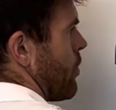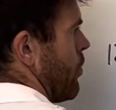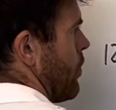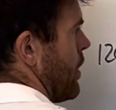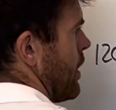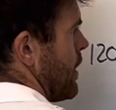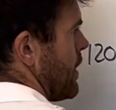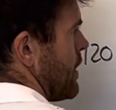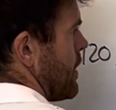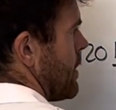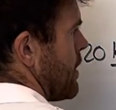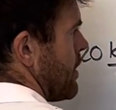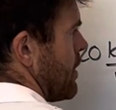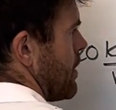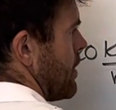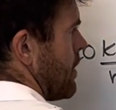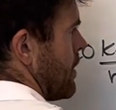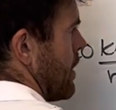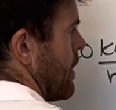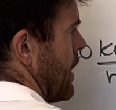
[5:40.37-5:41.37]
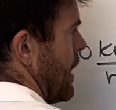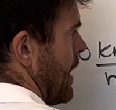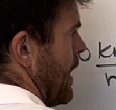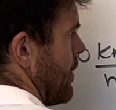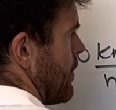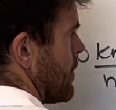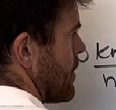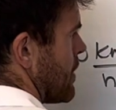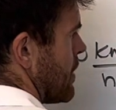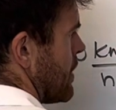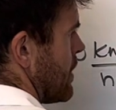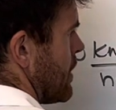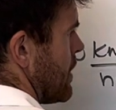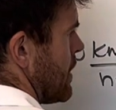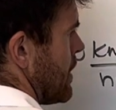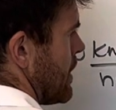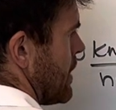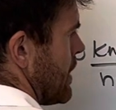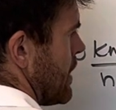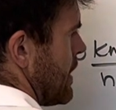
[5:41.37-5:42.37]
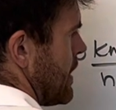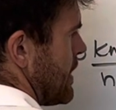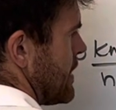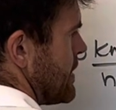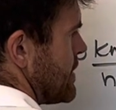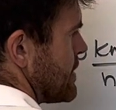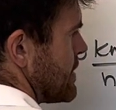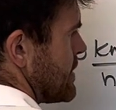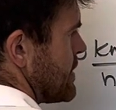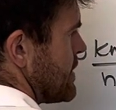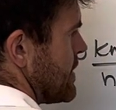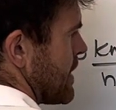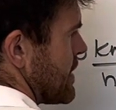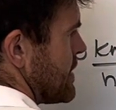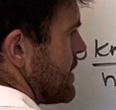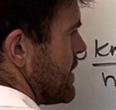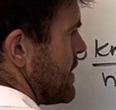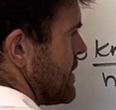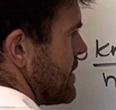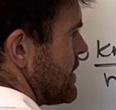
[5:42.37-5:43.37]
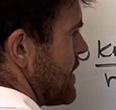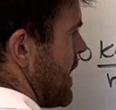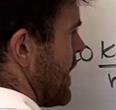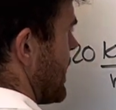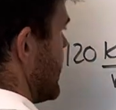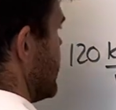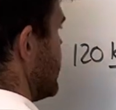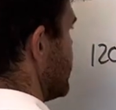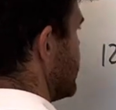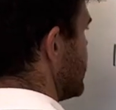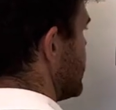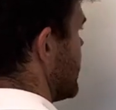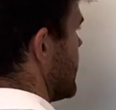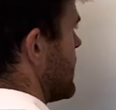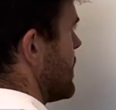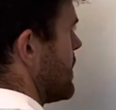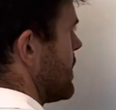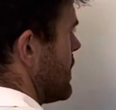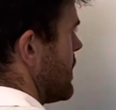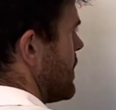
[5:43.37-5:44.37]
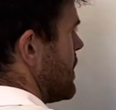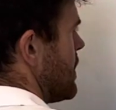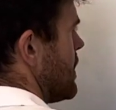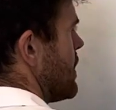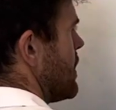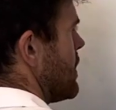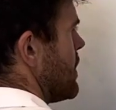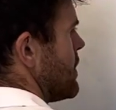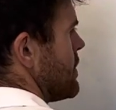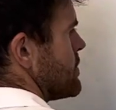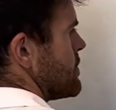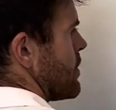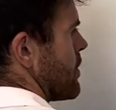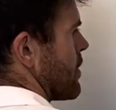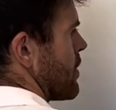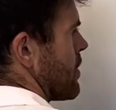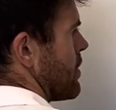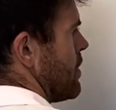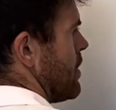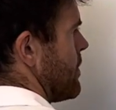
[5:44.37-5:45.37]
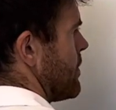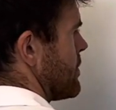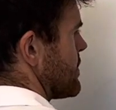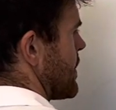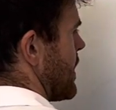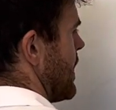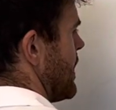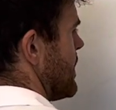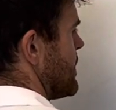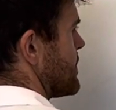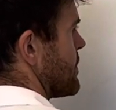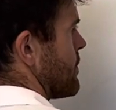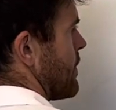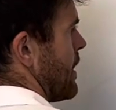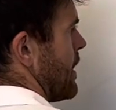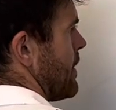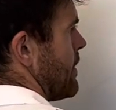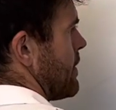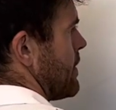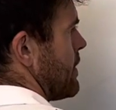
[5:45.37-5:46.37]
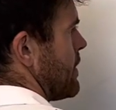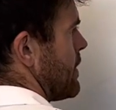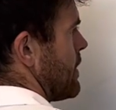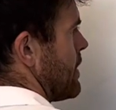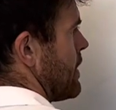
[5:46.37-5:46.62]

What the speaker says: 1 hour is 60 seconds. So kilometers cancel out,